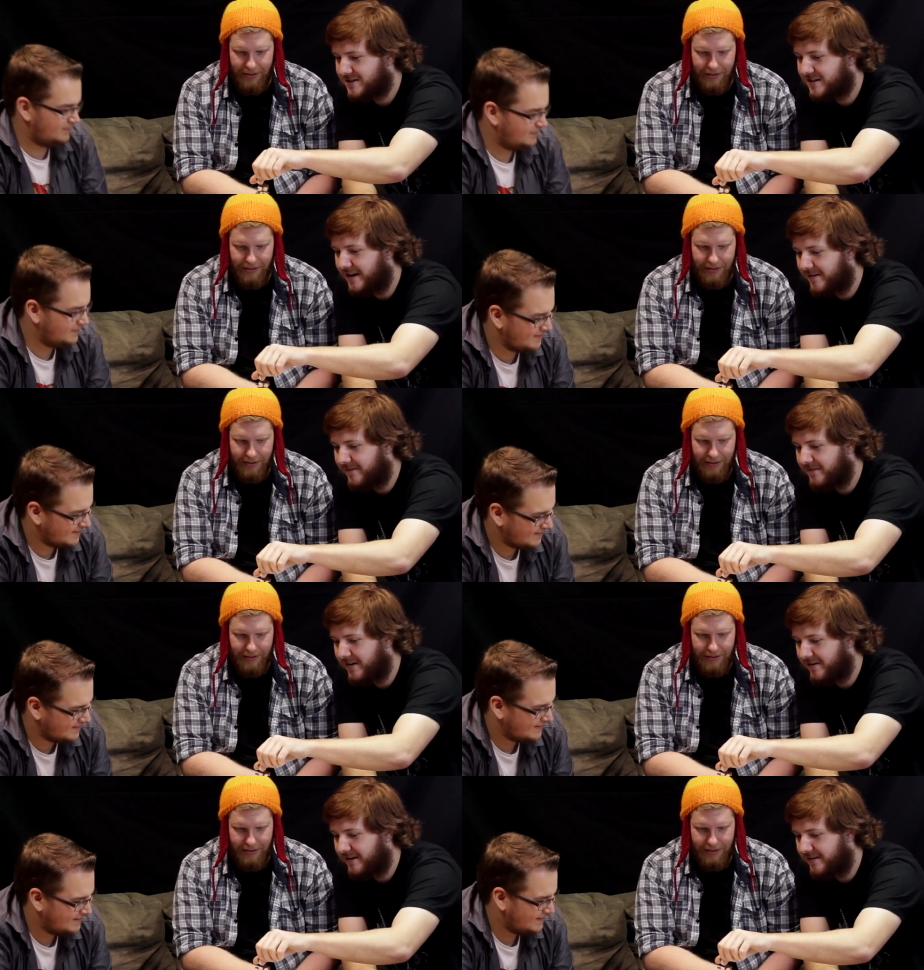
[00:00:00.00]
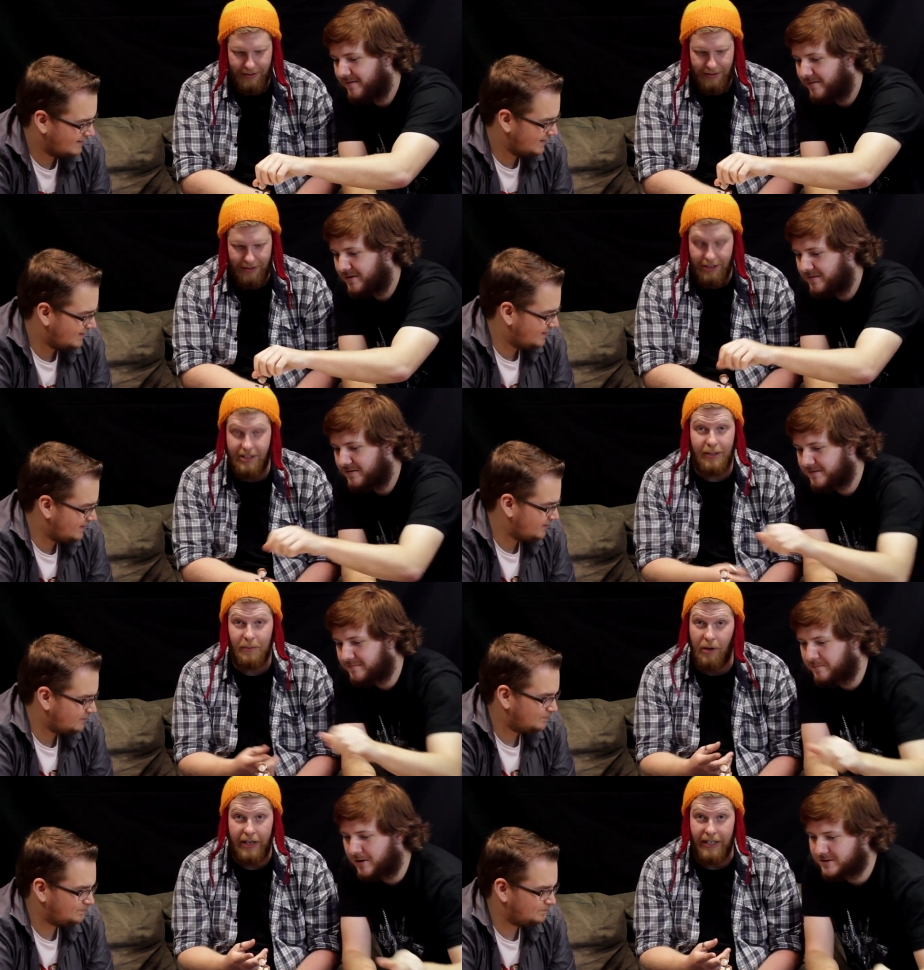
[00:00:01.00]
Speaker 1: modern. just very still
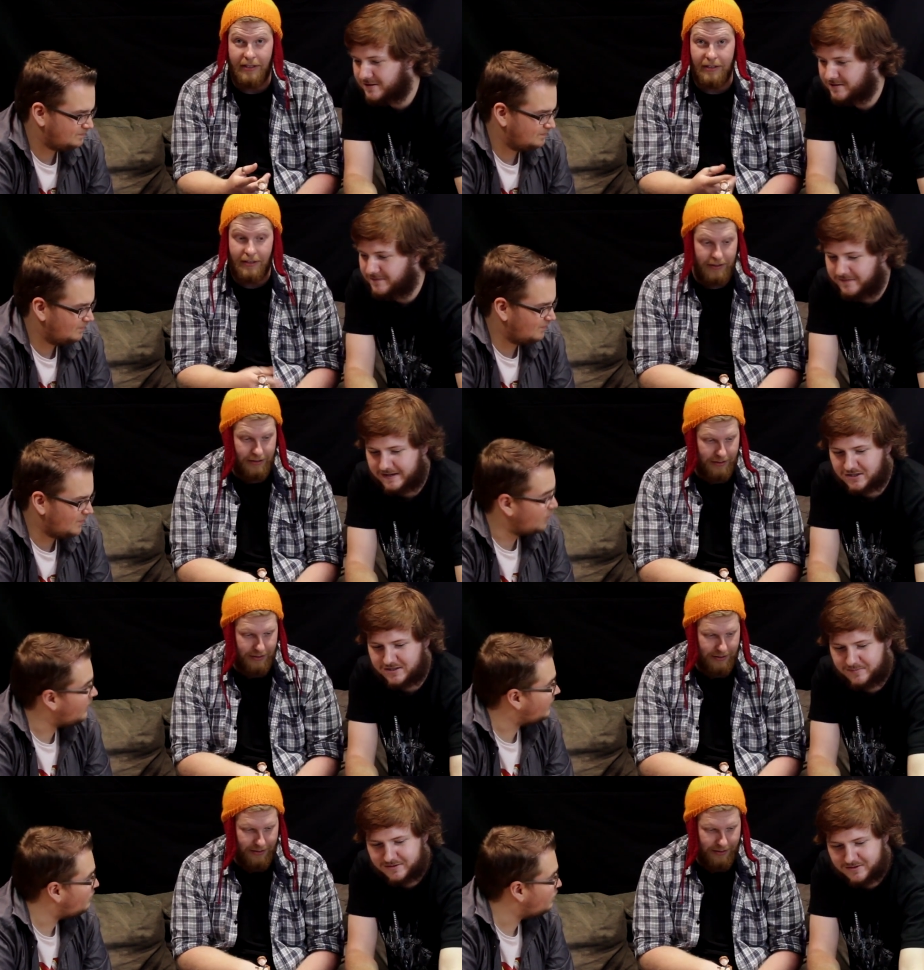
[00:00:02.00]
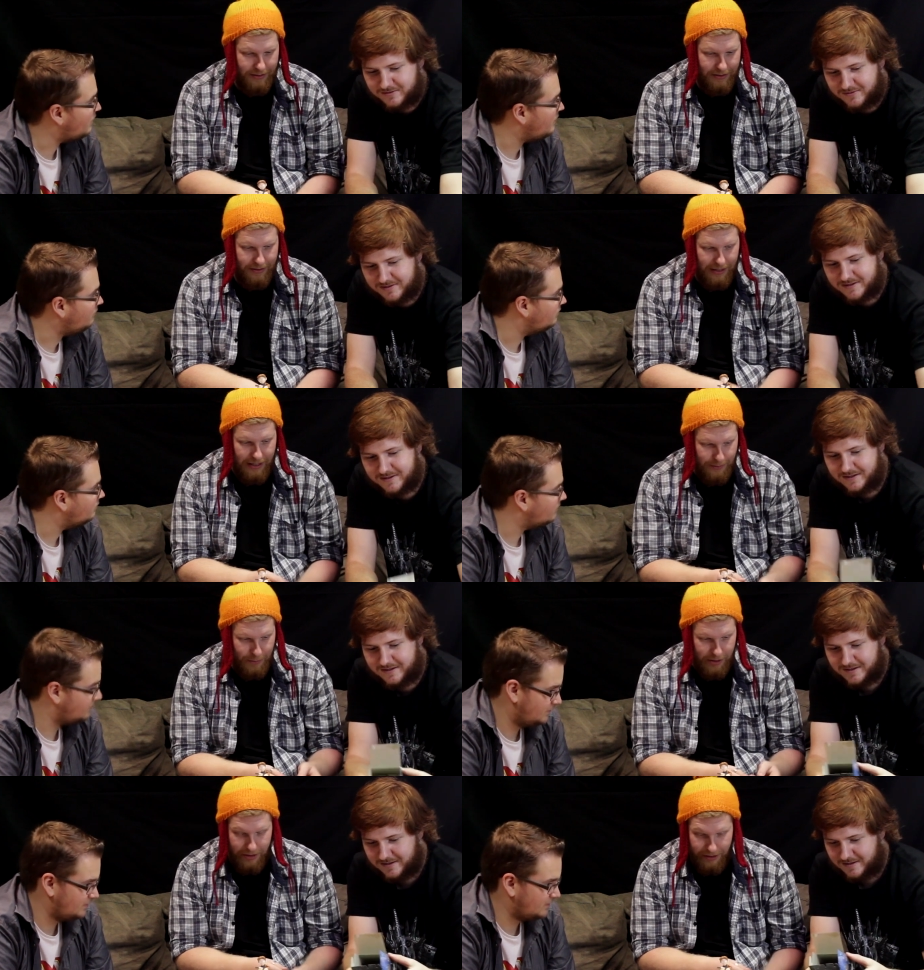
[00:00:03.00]
modern fashion. You're taking that one on then.
Speaker 2: And the
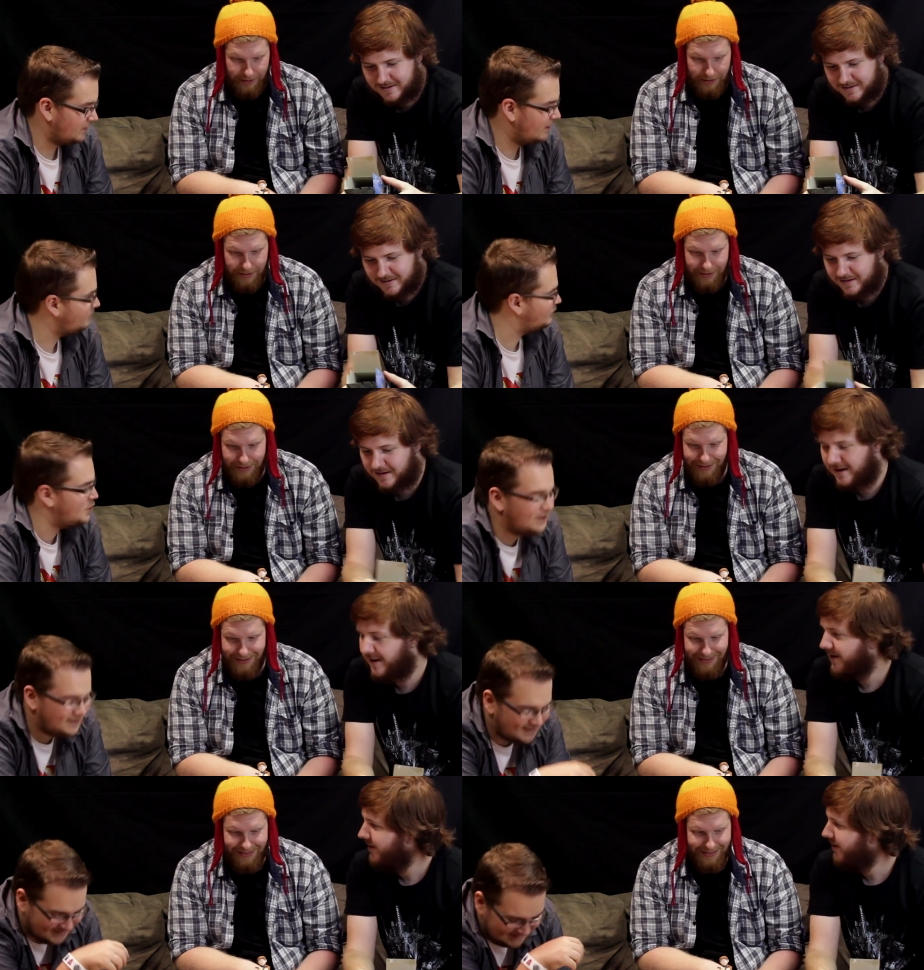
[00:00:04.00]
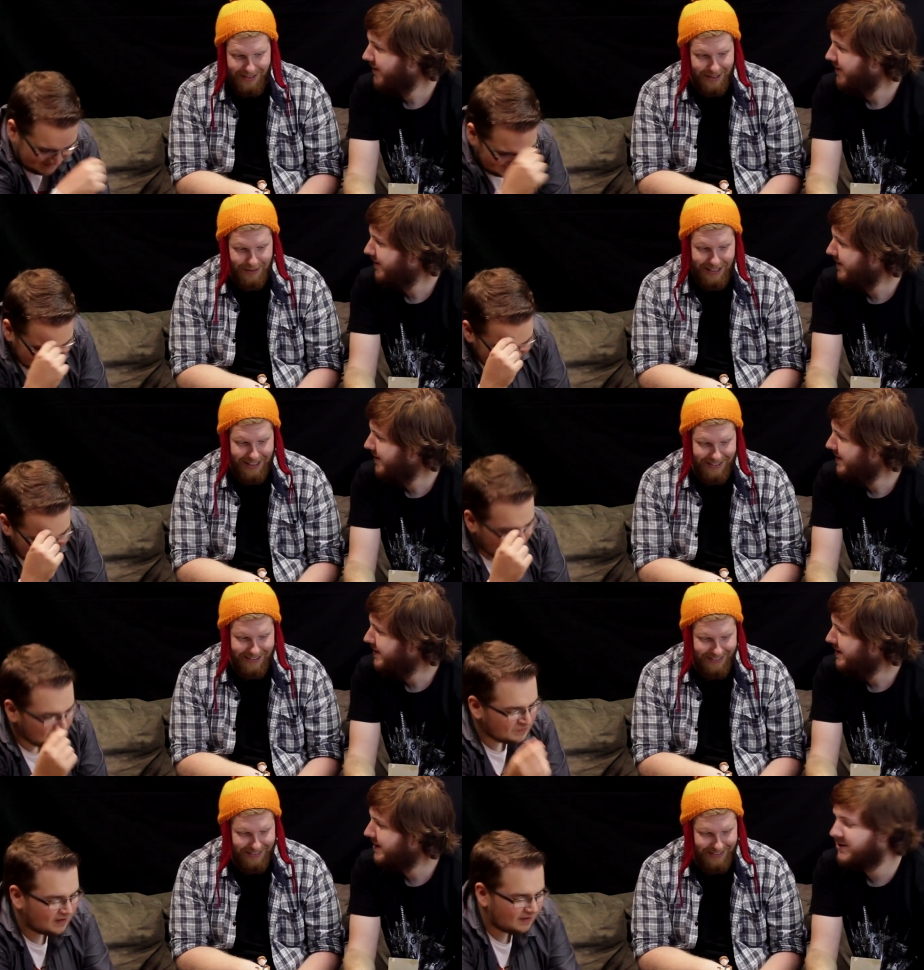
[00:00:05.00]
money. I don't care.
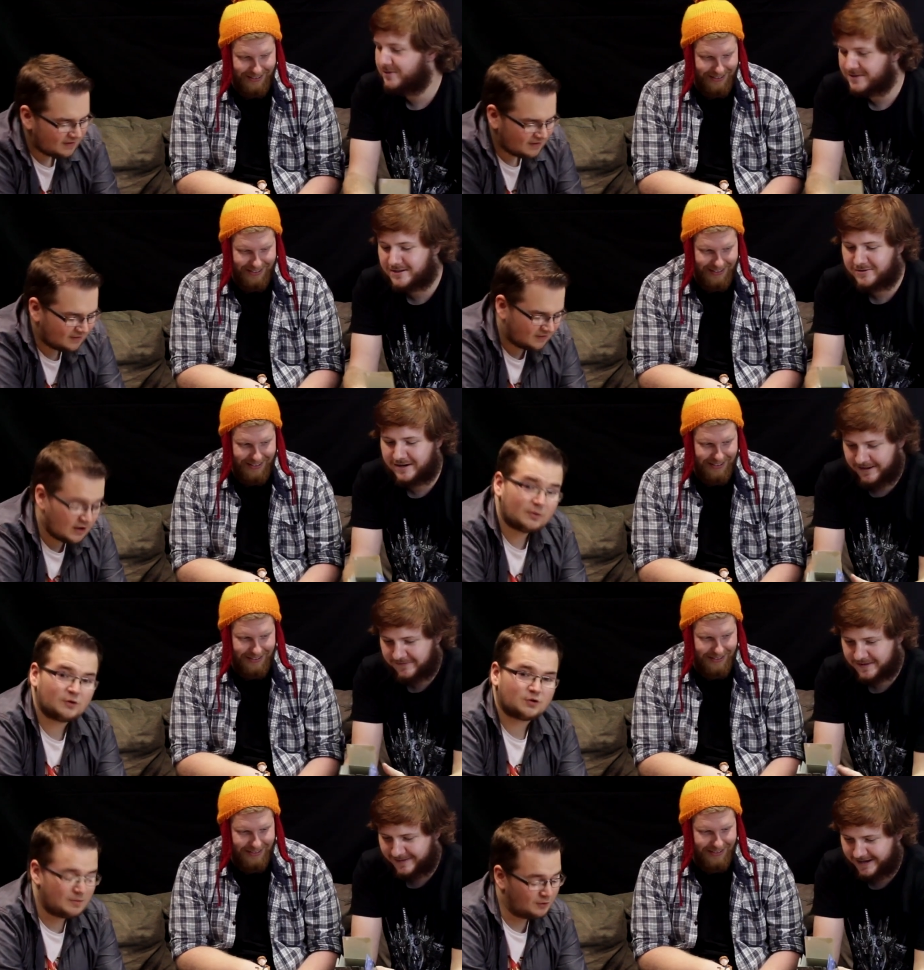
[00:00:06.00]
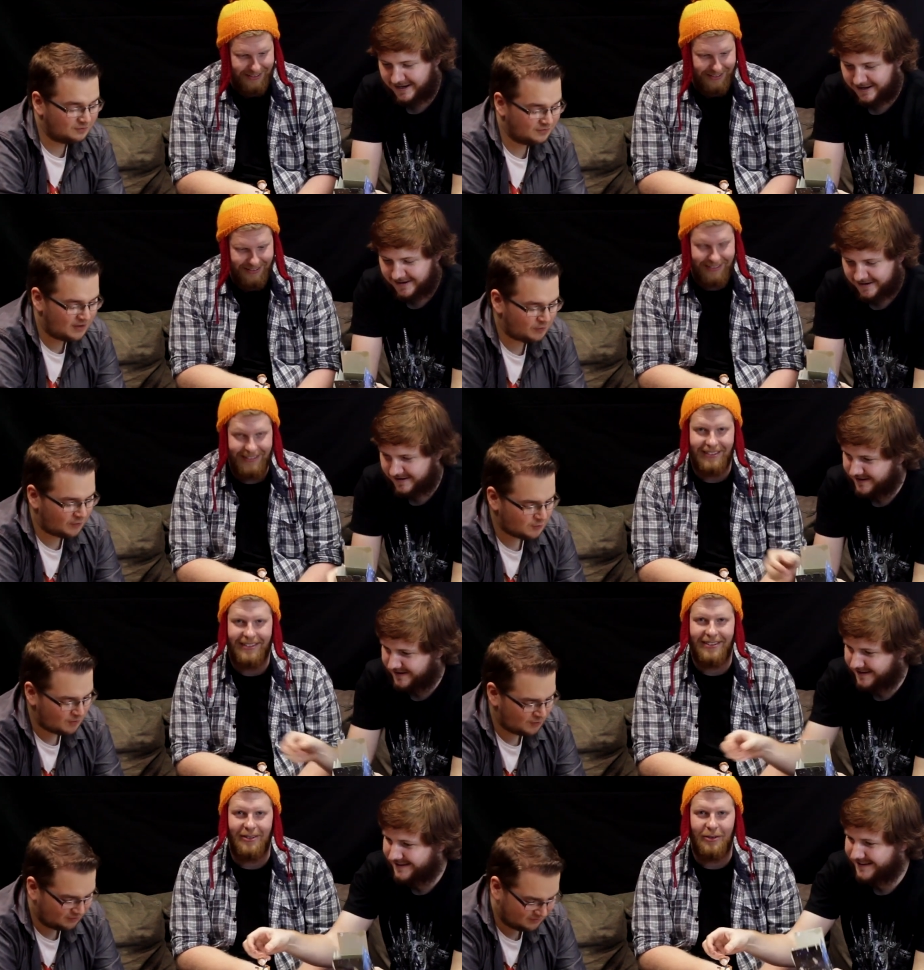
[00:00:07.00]
Of course, you're dibs here on for the money. Dibs on the
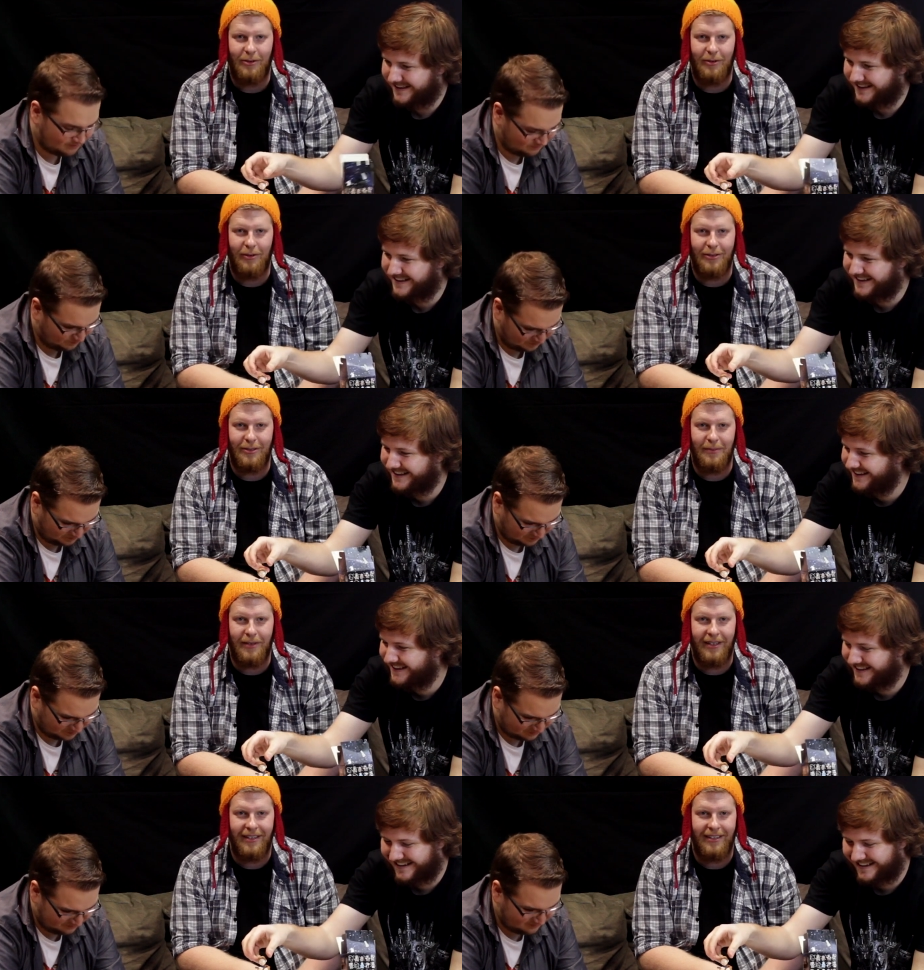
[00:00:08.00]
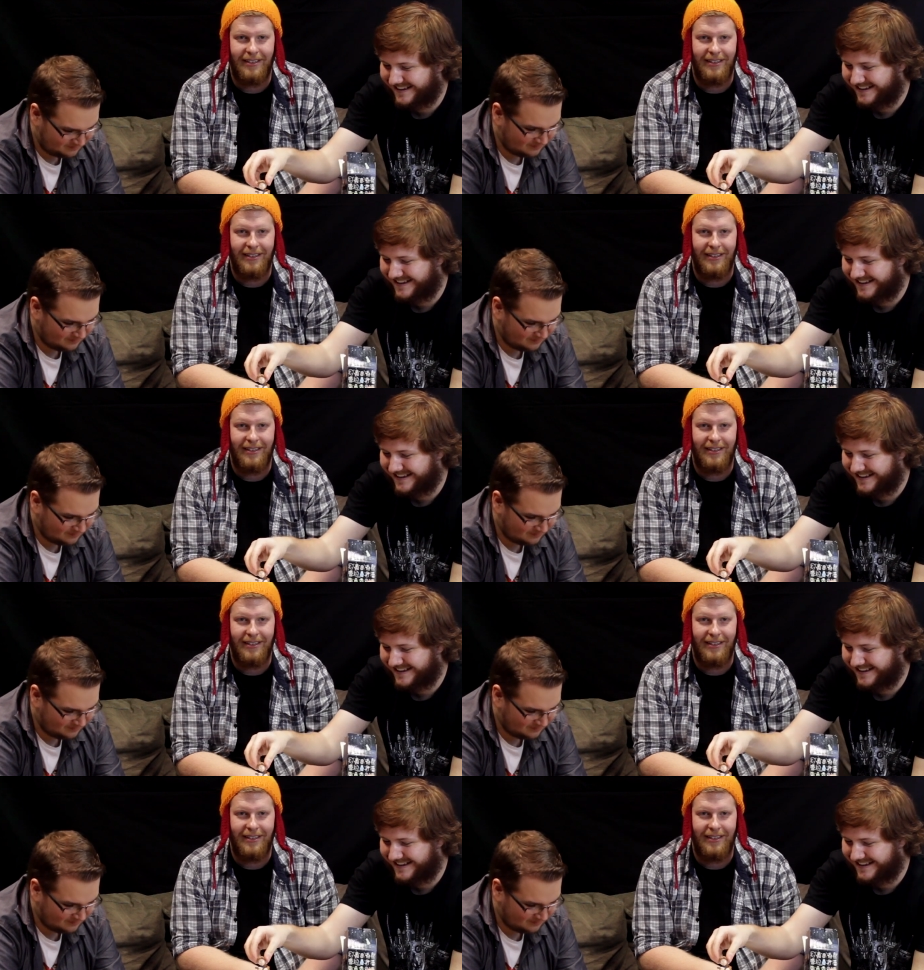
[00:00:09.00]
Tribble. Always on the money.